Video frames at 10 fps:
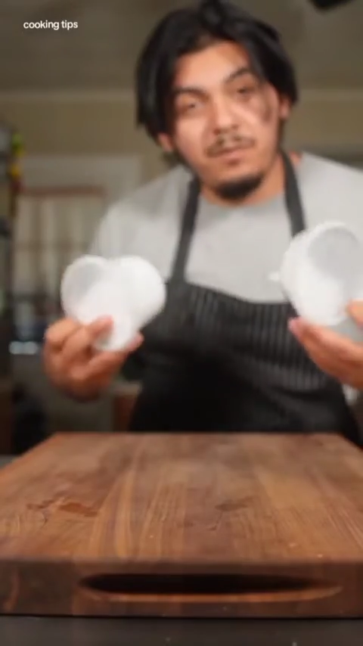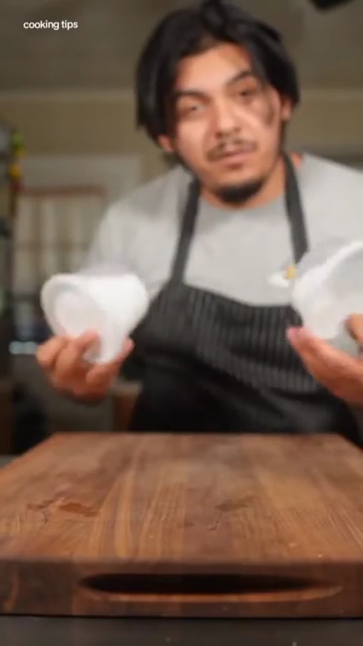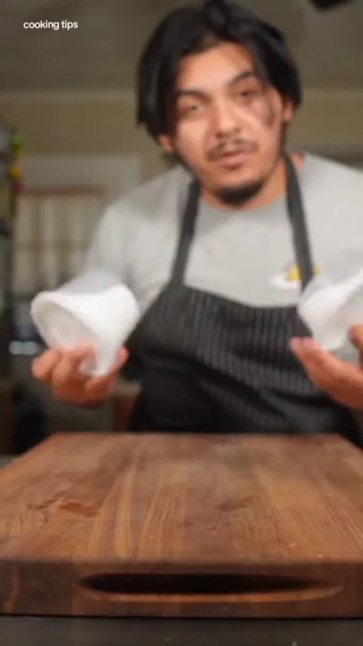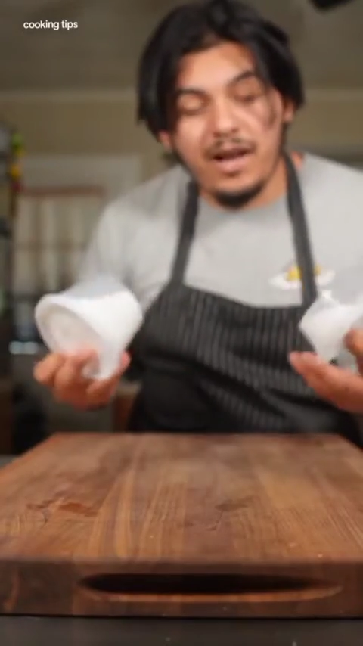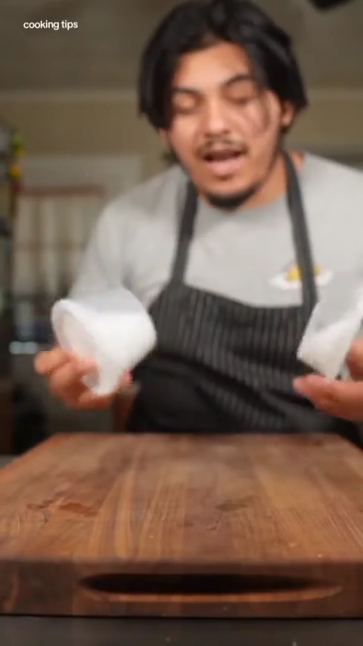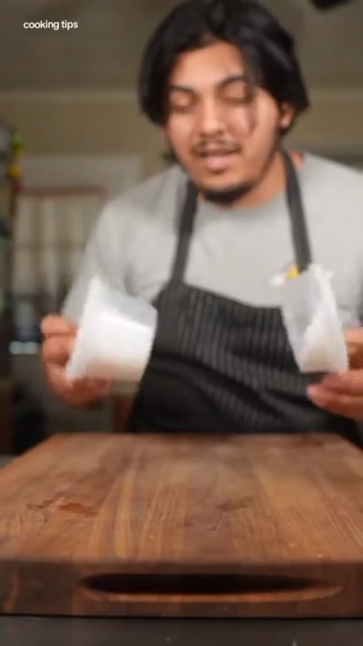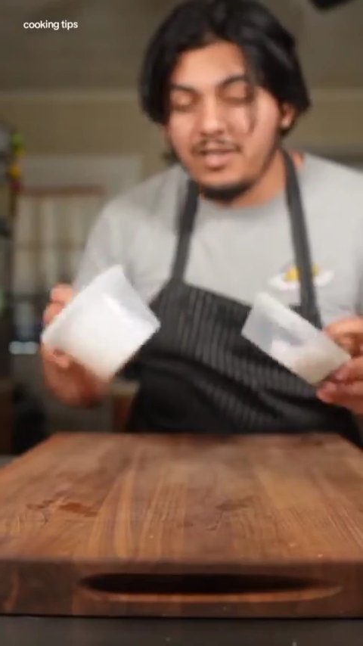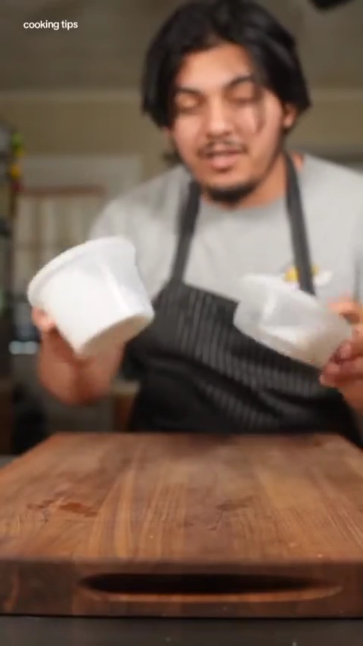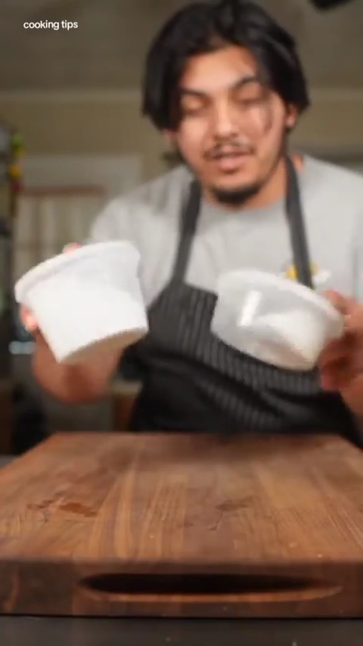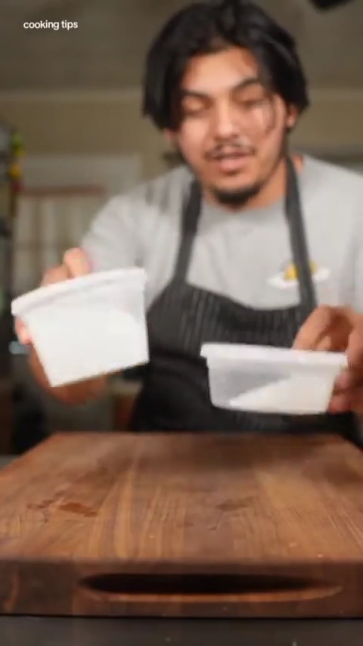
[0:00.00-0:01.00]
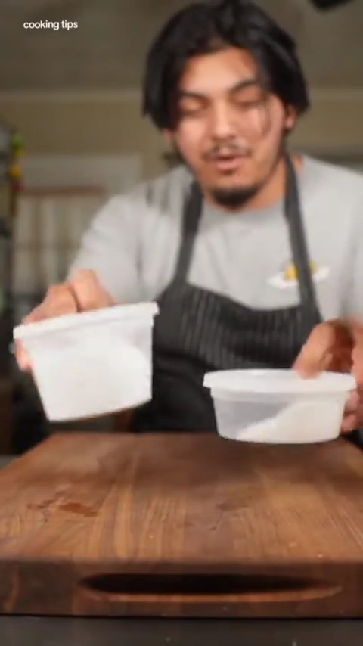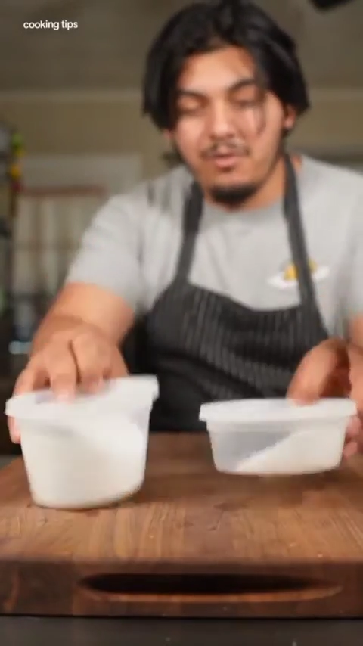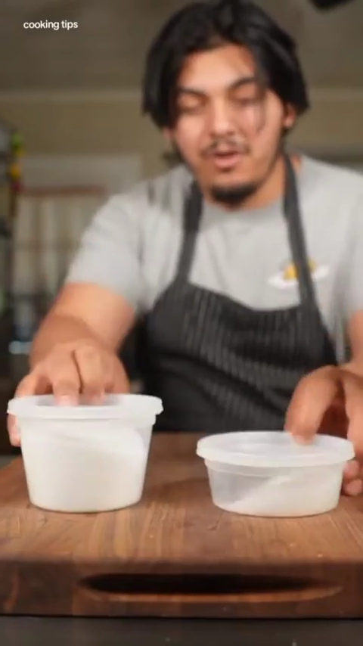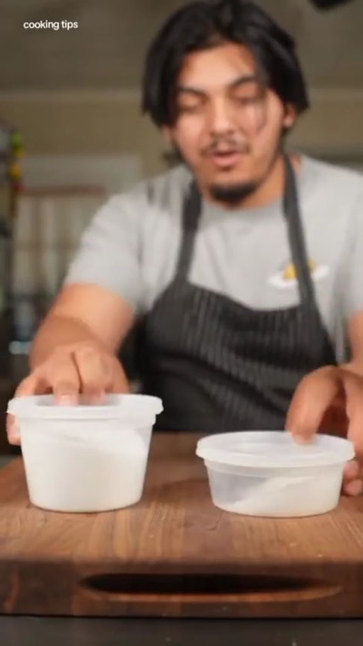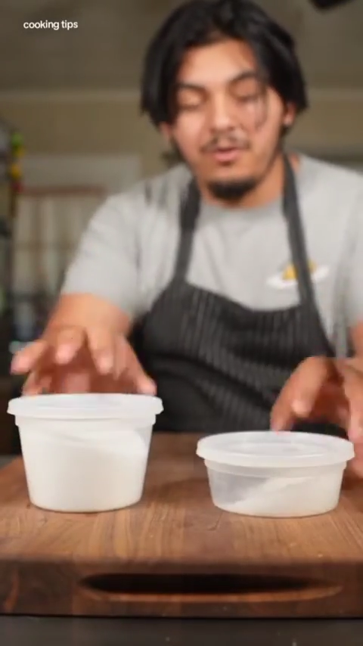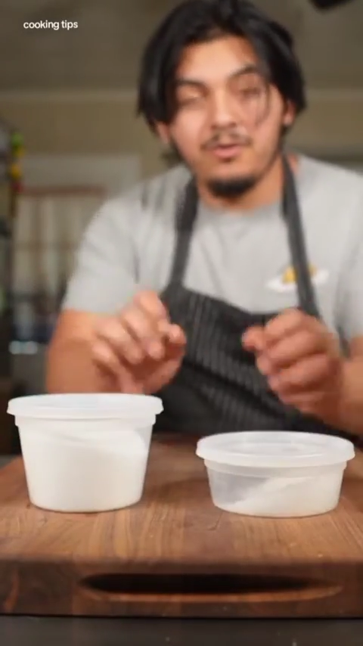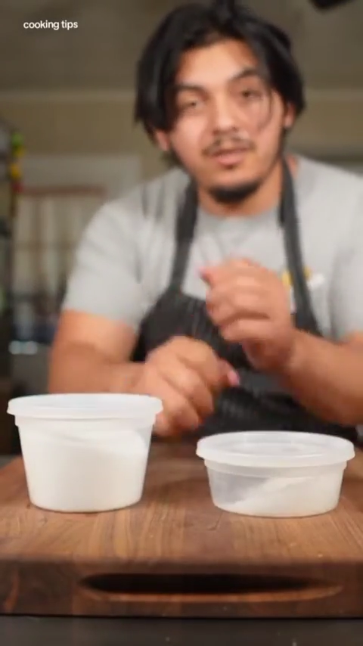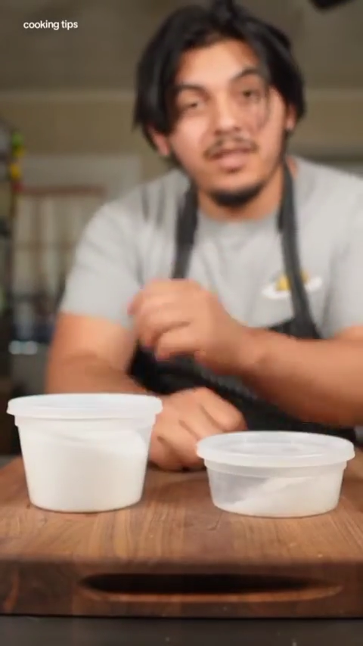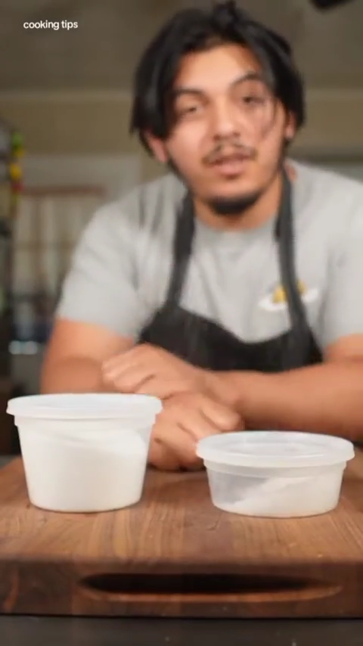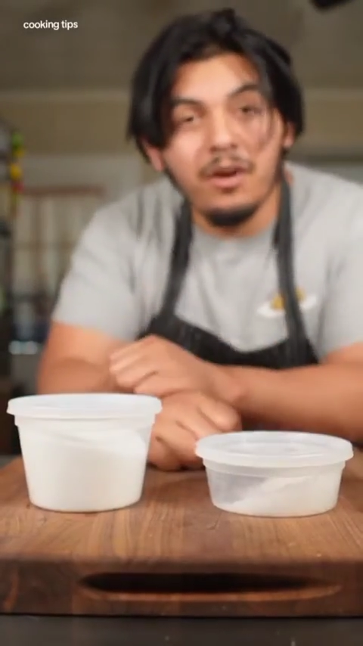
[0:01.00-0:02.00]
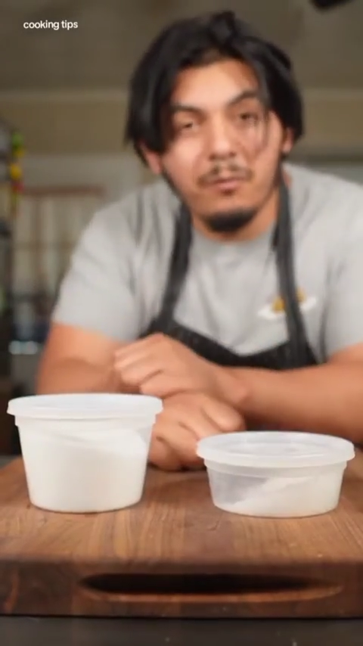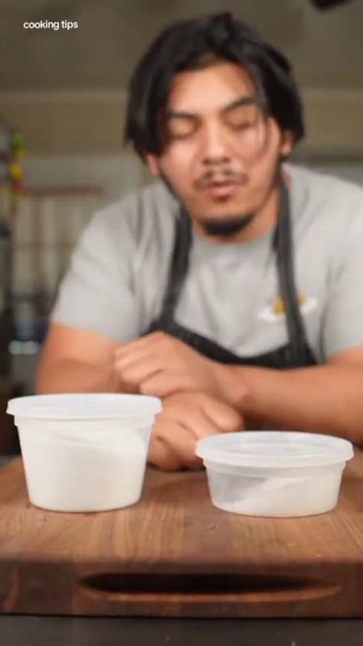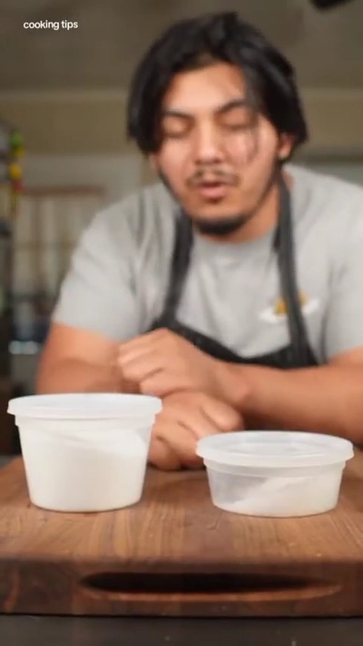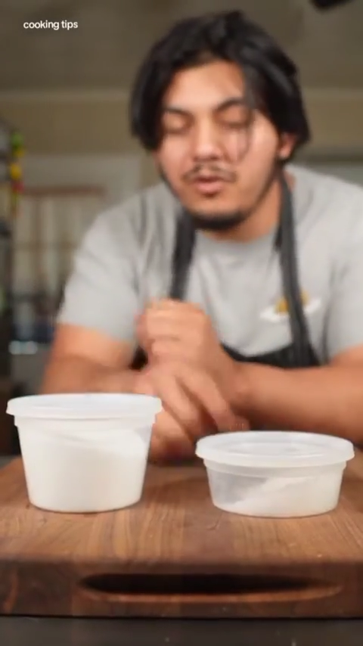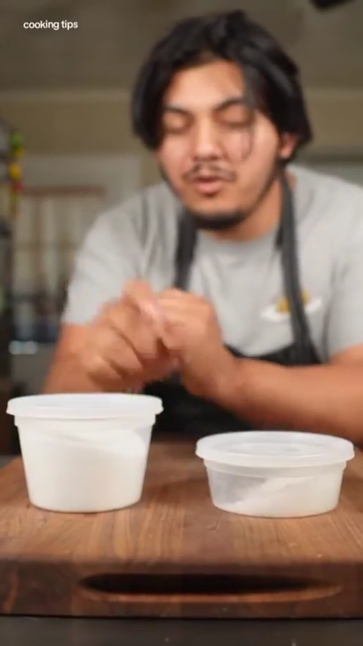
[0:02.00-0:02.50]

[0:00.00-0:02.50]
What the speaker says: people actually don't know that there are more